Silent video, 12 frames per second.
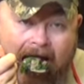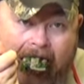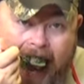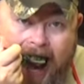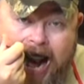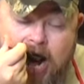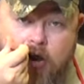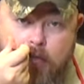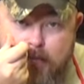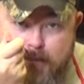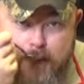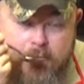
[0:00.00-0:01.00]
have done
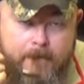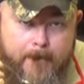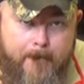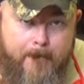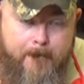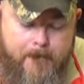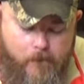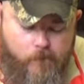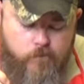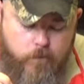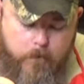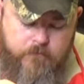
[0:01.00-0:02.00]
had we not been
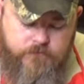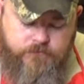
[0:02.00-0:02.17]
taping it.